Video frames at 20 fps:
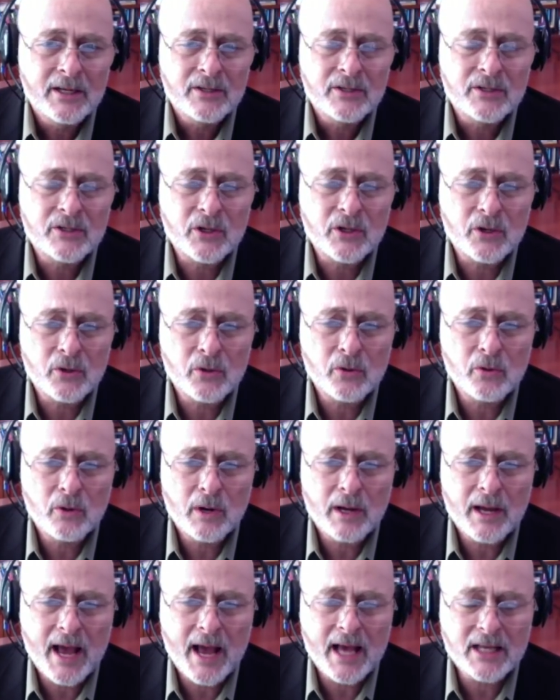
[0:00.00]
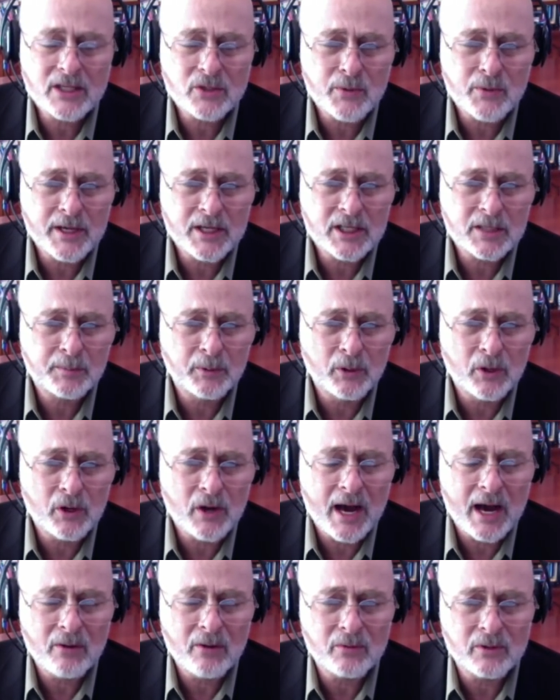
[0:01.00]
So as we
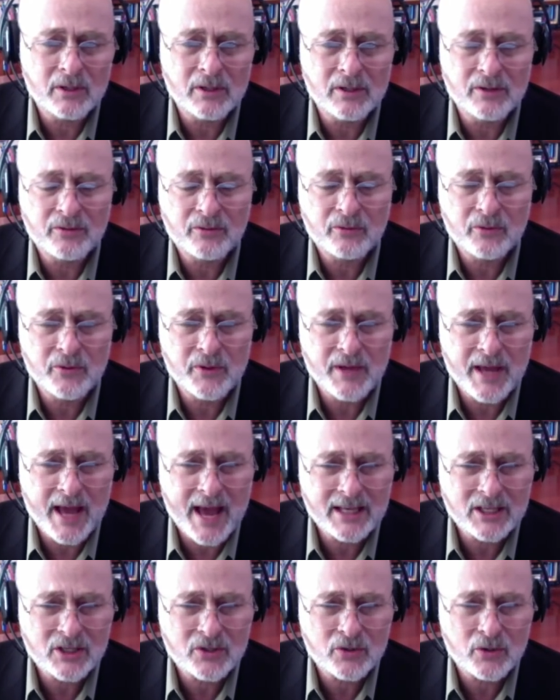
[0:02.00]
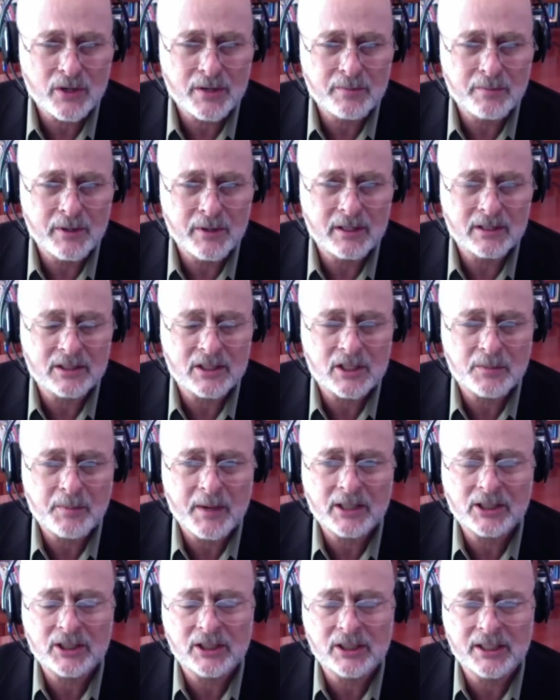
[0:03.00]
explore outward through the asteroid belt
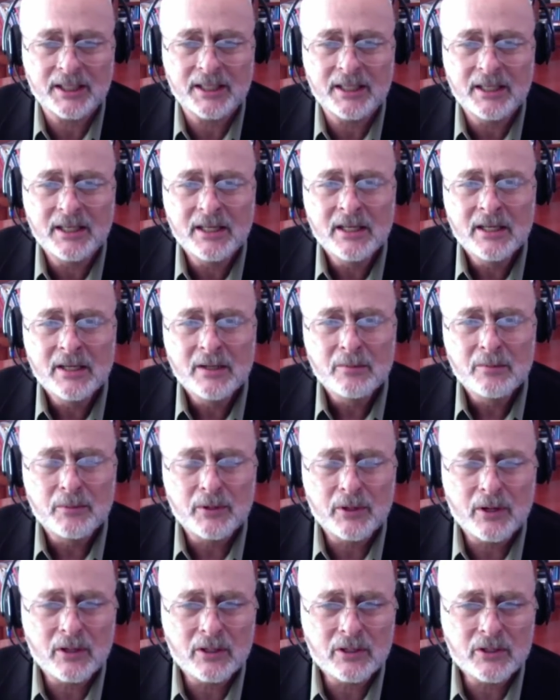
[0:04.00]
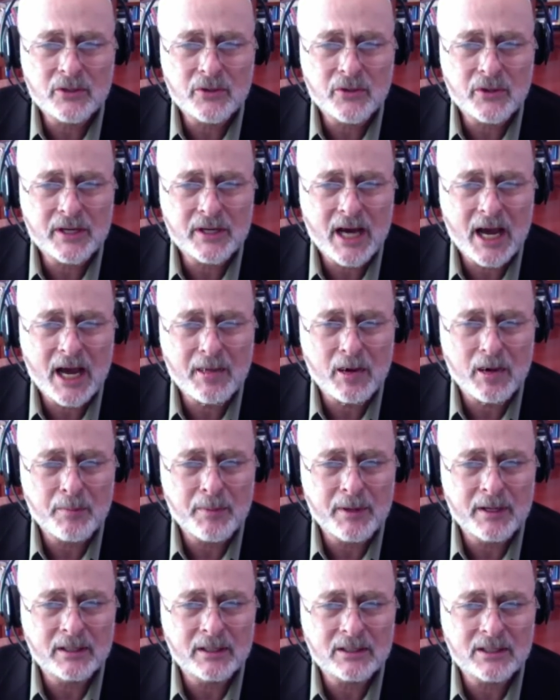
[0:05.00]
especially, but also the Kuiper
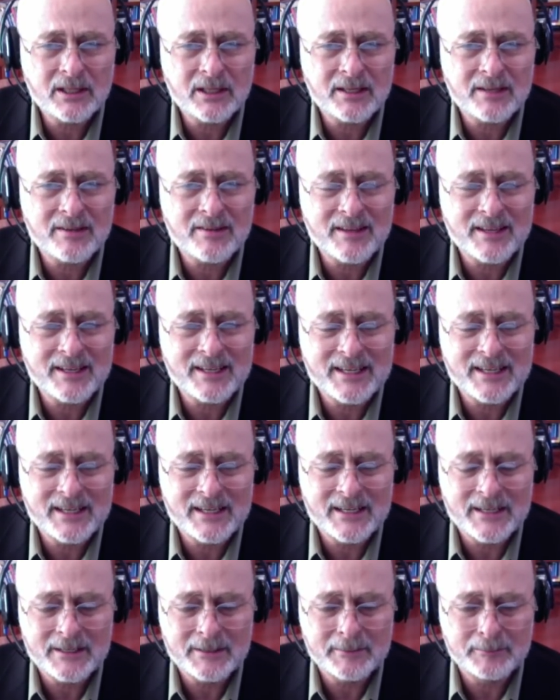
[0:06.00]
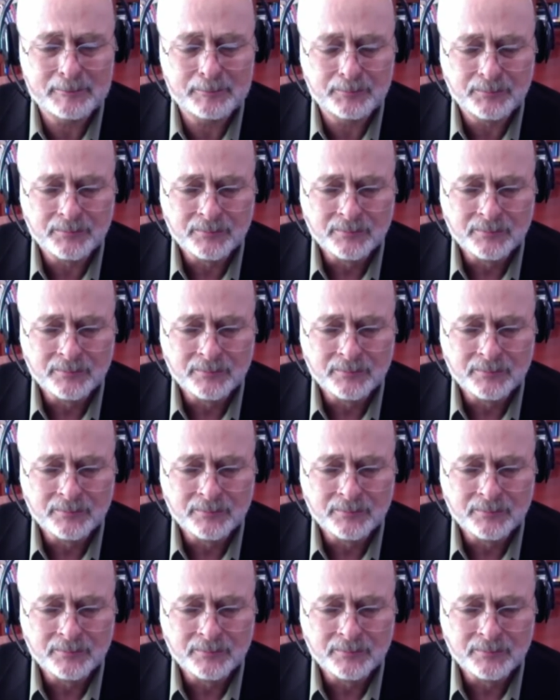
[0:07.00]
Belt and the um,